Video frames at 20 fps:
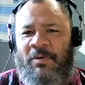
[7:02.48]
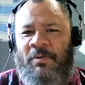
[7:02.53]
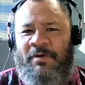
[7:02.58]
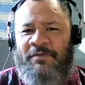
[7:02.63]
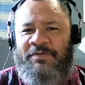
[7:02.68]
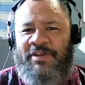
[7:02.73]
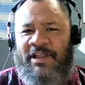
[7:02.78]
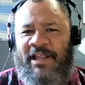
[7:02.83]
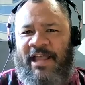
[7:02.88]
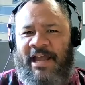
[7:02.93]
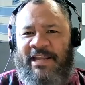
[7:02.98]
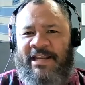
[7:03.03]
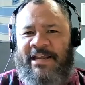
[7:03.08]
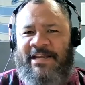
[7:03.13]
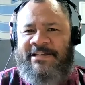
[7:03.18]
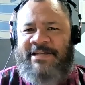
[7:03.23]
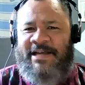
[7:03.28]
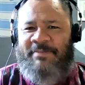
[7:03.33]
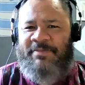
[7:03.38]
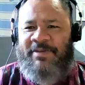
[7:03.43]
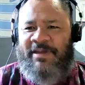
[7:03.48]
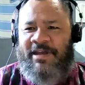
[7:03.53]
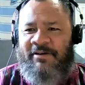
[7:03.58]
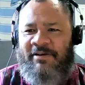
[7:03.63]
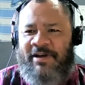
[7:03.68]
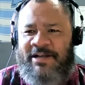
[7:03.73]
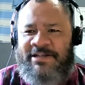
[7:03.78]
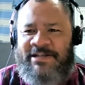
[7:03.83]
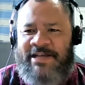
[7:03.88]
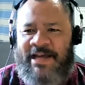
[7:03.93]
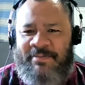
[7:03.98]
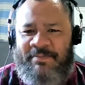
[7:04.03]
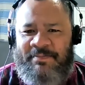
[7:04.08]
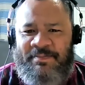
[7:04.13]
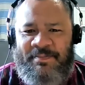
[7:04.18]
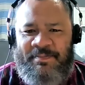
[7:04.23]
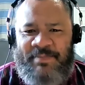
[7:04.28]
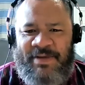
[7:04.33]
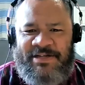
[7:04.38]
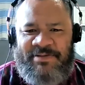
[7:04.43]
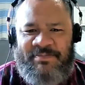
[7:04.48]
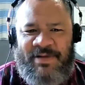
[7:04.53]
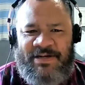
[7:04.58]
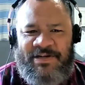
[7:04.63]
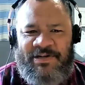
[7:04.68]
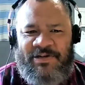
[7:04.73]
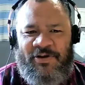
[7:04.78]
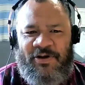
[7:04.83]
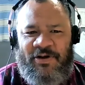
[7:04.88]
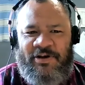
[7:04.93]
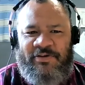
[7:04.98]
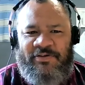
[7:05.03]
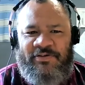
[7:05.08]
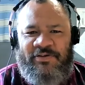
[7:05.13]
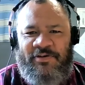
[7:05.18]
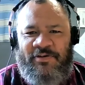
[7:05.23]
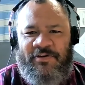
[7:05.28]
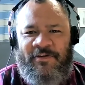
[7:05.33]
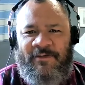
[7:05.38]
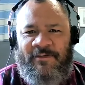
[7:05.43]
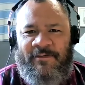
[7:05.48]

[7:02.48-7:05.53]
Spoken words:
with the ladies up there at Matamata College.